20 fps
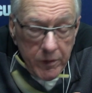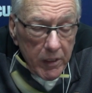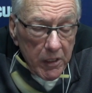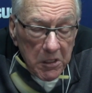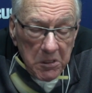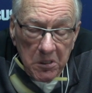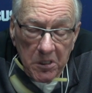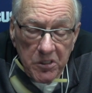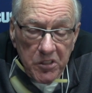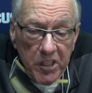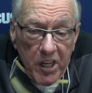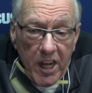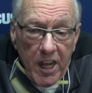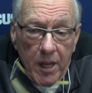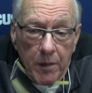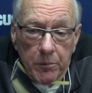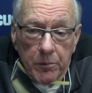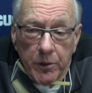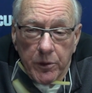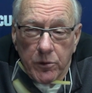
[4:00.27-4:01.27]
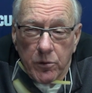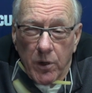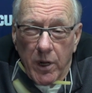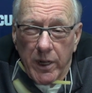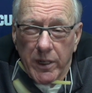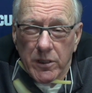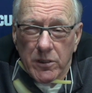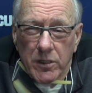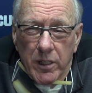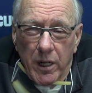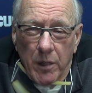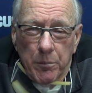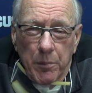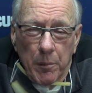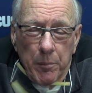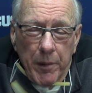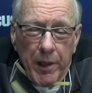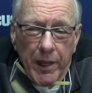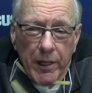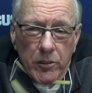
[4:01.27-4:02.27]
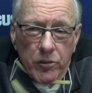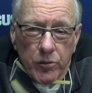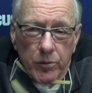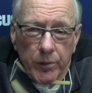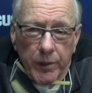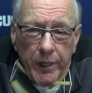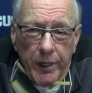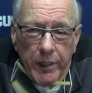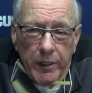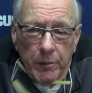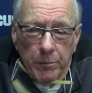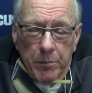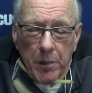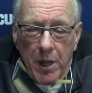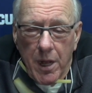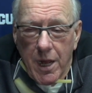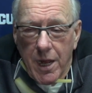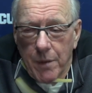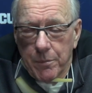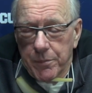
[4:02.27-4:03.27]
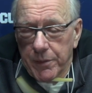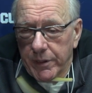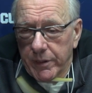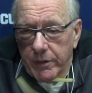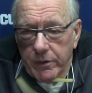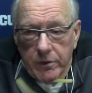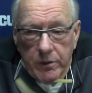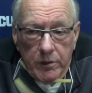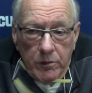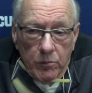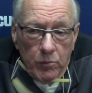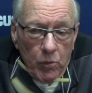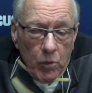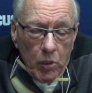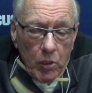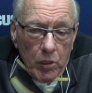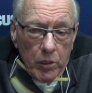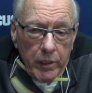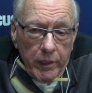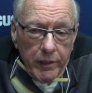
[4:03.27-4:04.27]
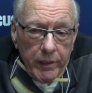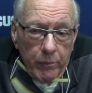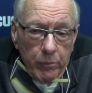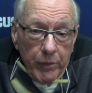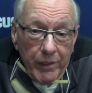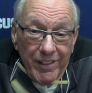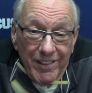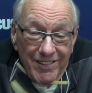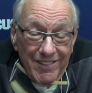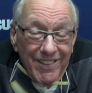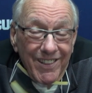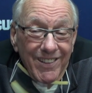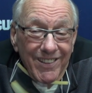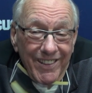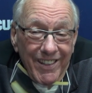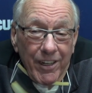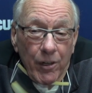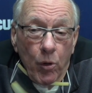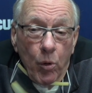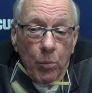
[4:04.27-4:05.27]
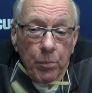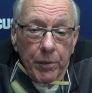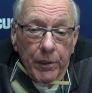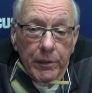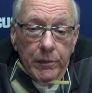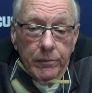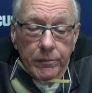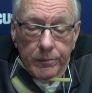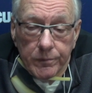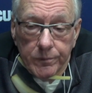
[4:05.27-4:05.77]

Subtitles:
They did a good job. We tried to set up a back screen and pop, and it didn't work, and then we just didn't get open.